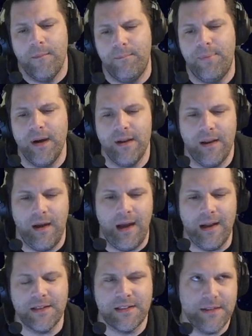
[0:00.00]
But
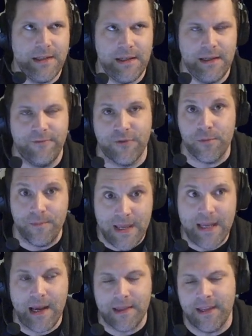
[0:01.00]
honestly, for
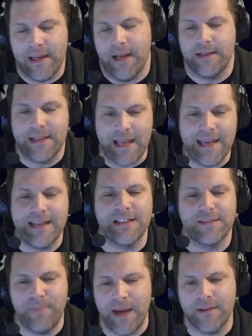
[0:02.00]
me, I think I'd take
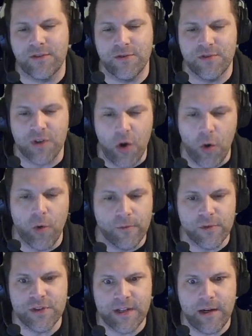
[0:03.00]
Spectres
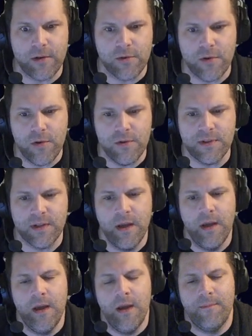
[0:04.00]
over Scarecrows
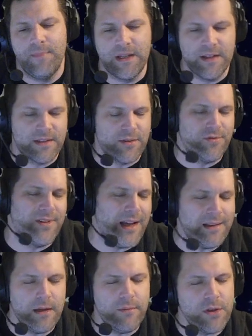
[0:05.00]
because they're
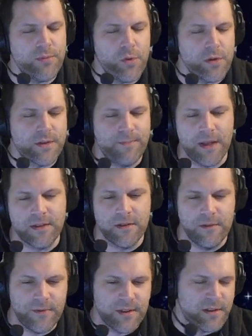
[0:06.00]
not that much more
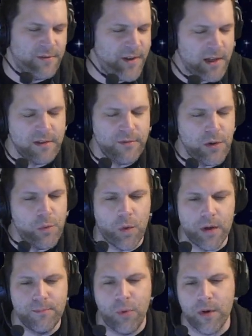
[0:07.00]
expensive. It's effectively
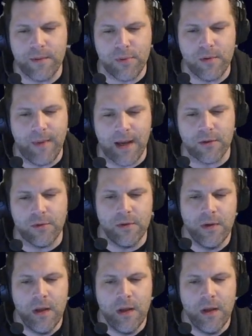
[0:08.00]
1 point per model.